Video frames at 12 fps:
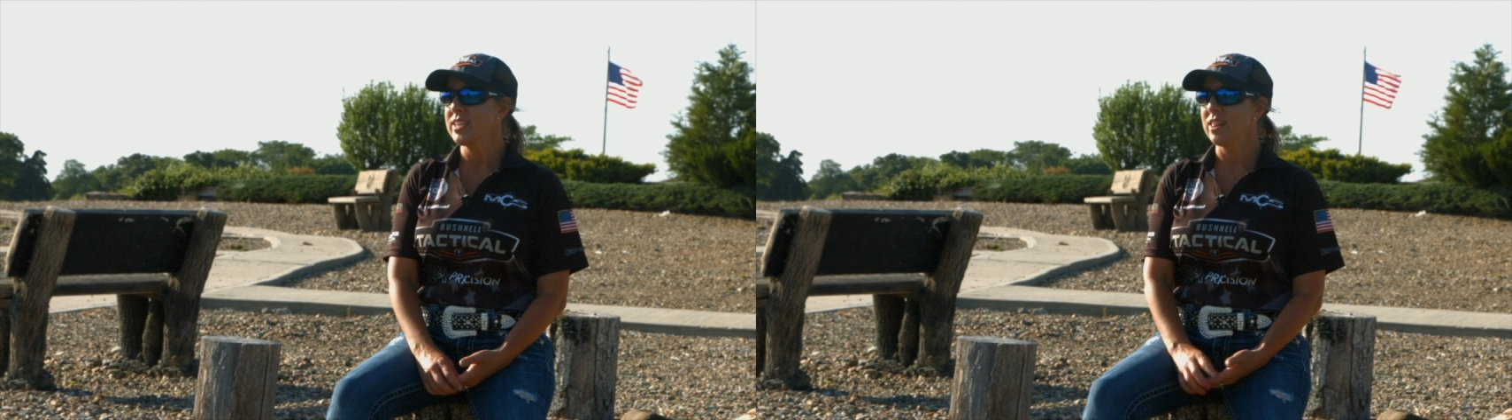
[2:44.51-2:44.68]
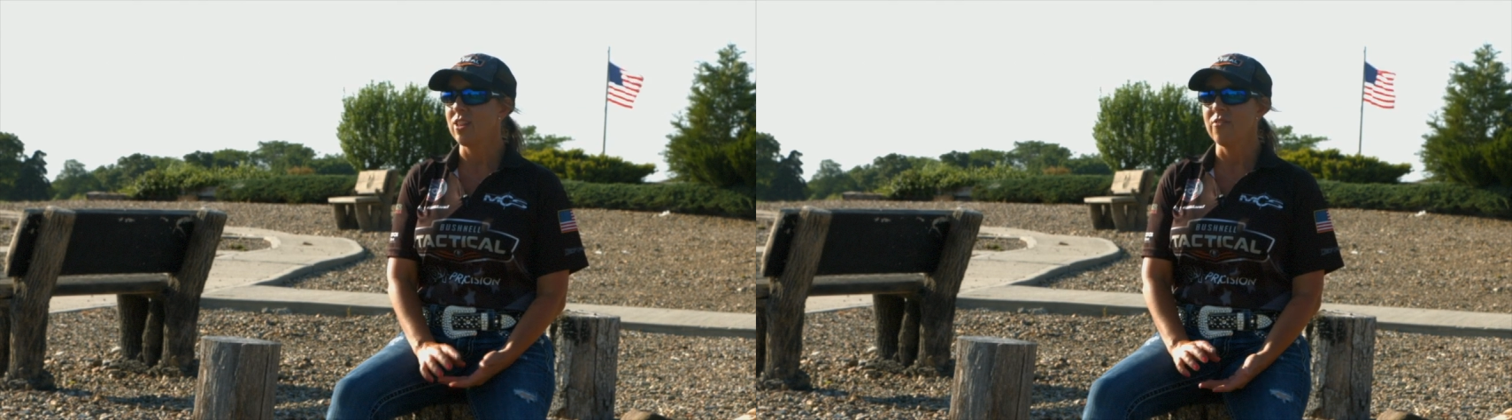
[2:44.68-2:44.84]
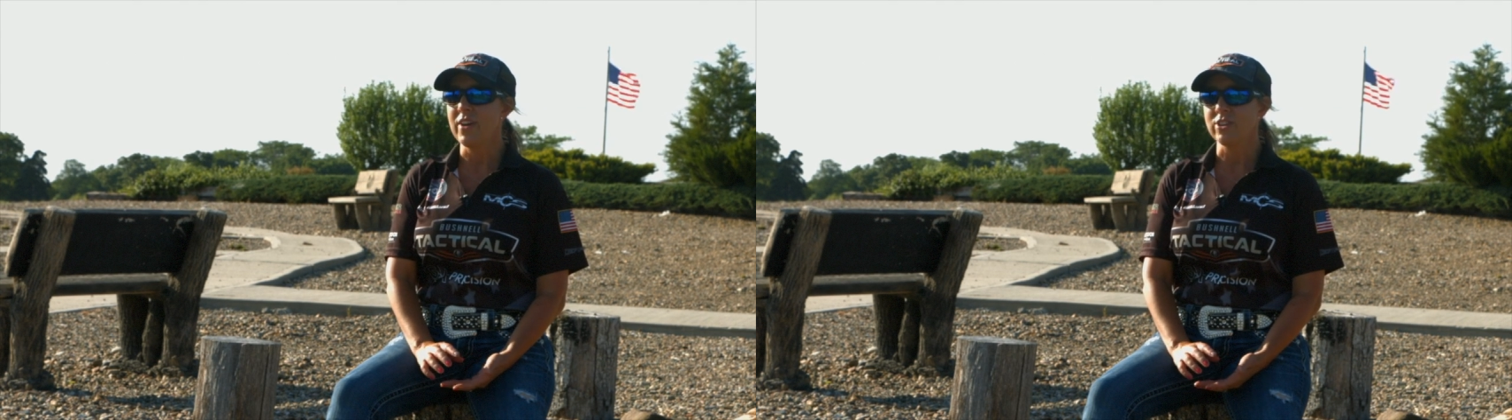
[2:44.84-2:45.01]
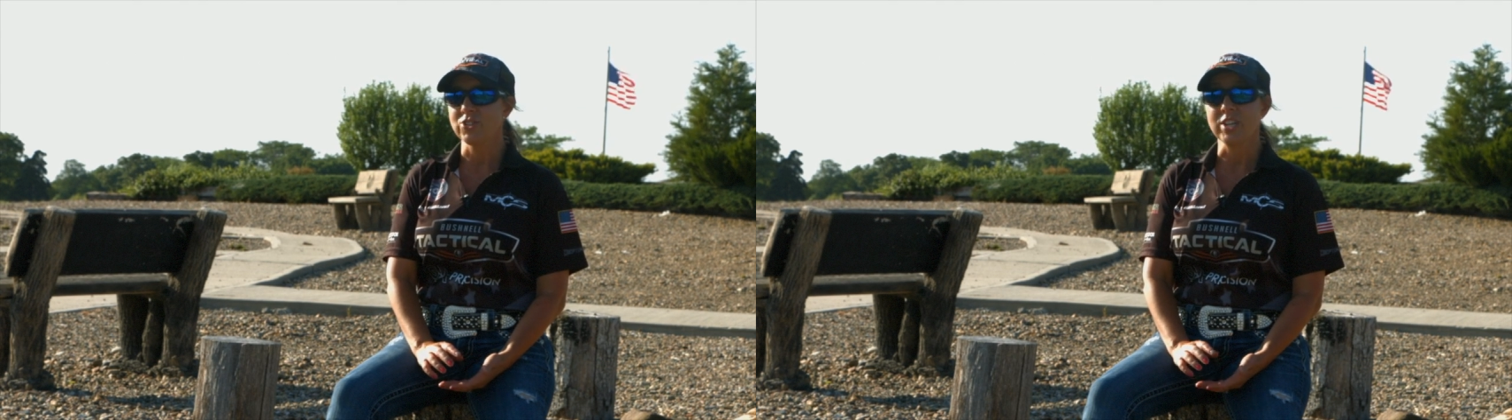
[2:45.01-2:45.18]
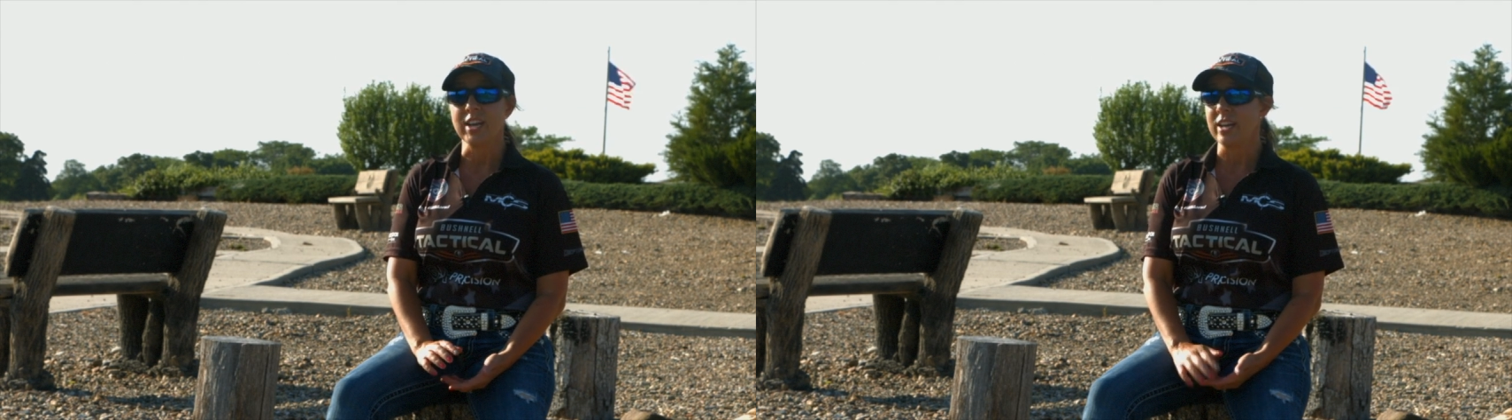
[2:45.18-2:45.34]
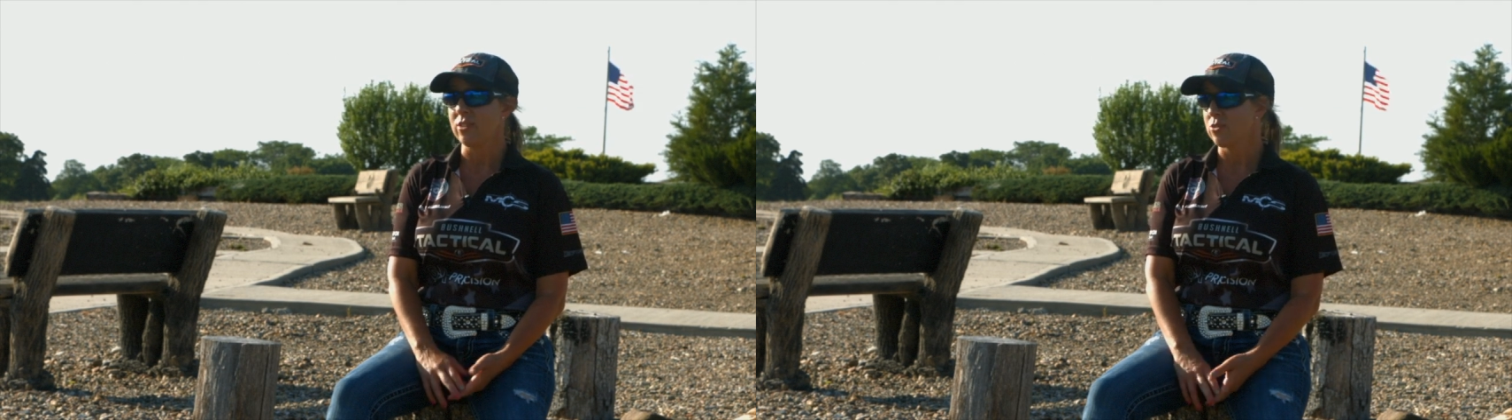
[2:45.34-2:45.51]
I love how she
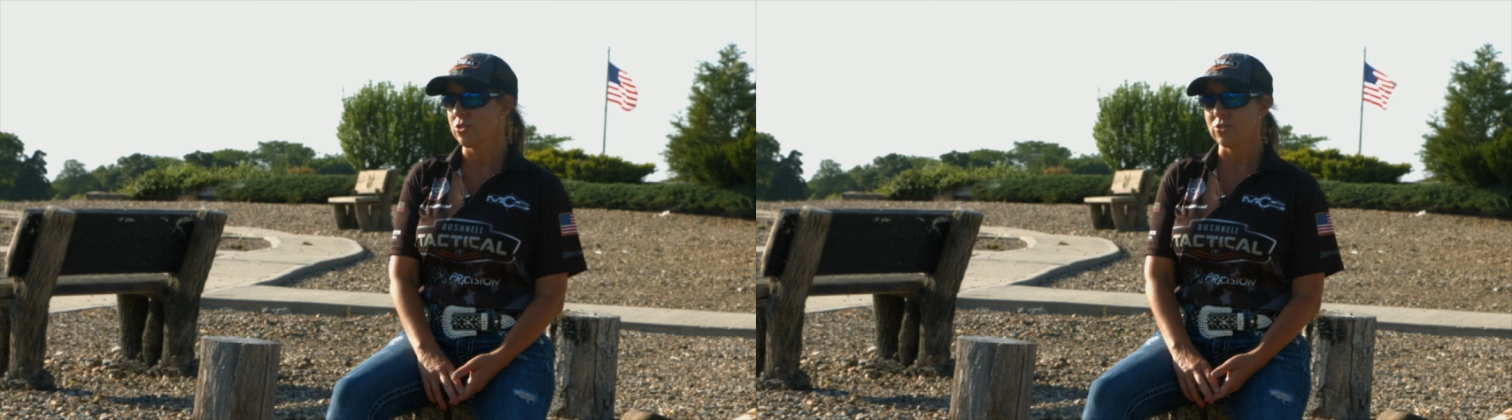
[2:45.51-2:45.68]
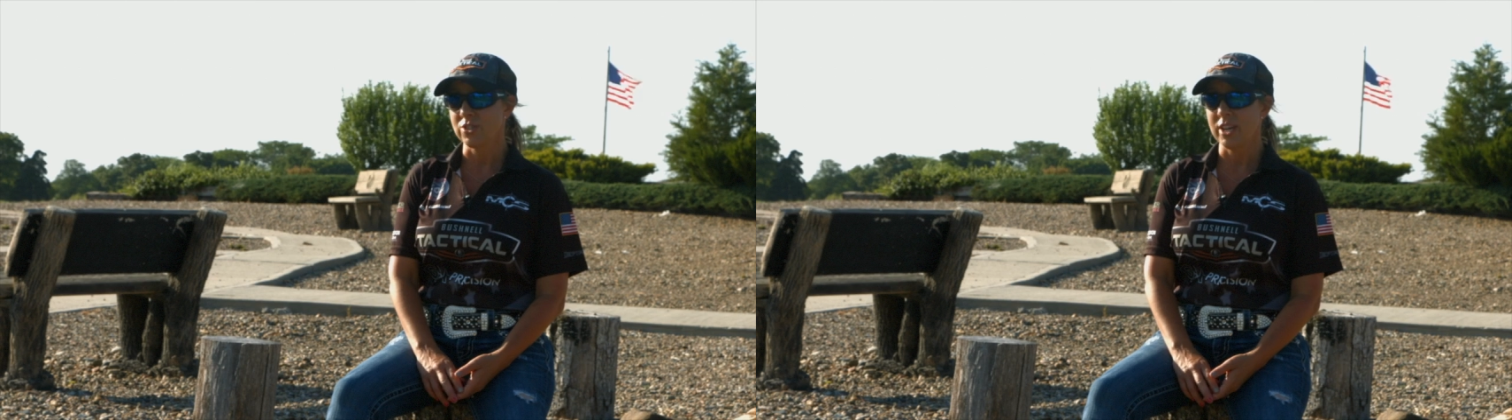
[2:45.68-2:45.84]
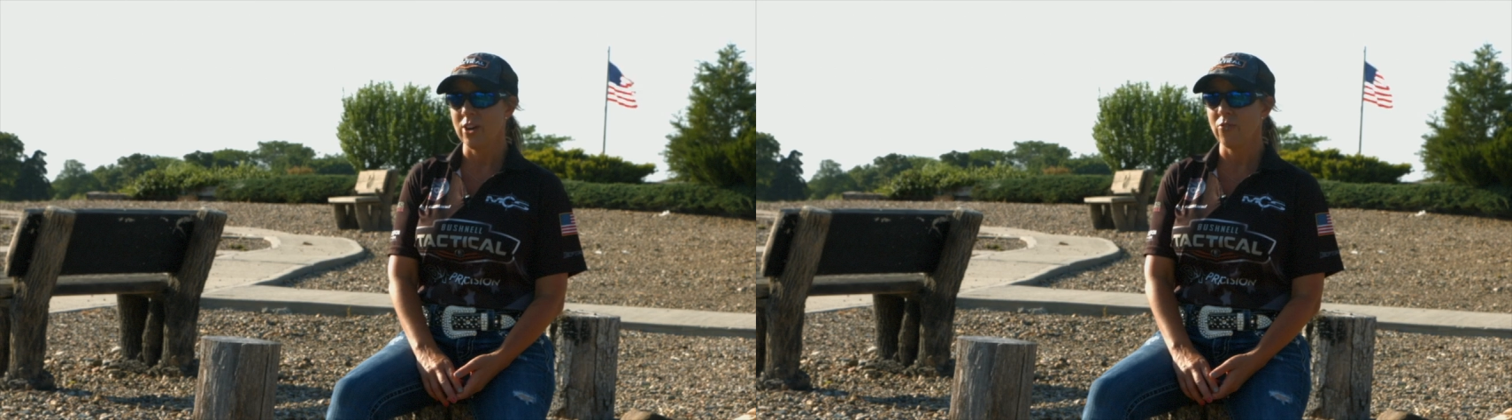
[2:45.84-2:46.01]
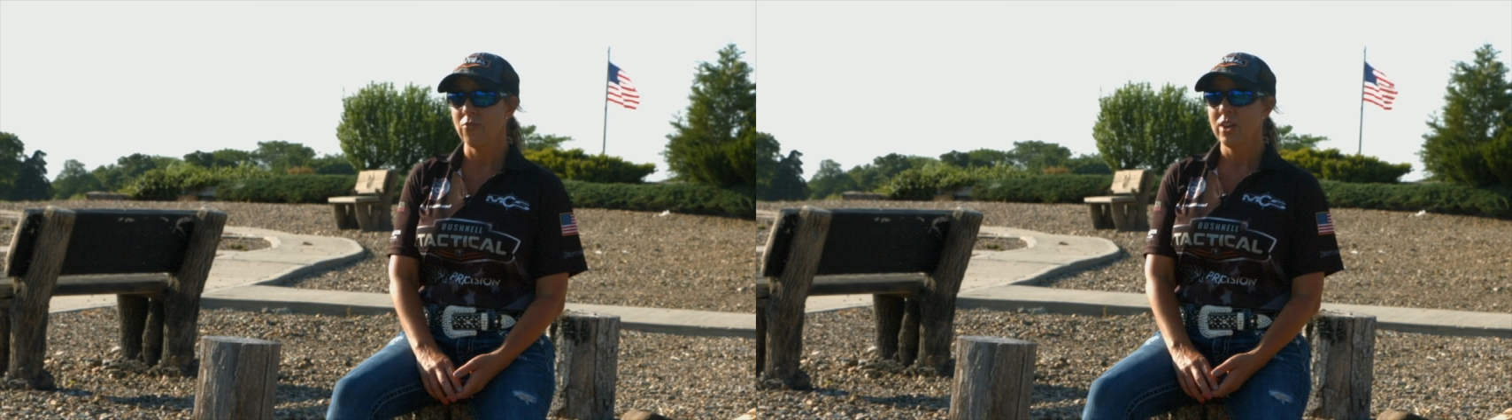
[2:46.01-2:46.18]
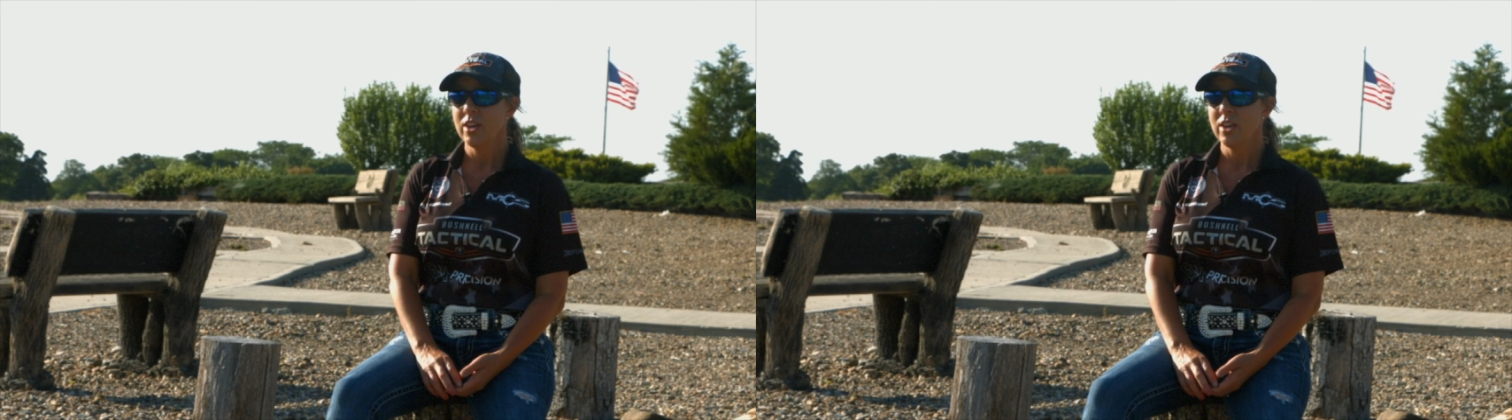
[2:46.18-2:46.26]
handles herself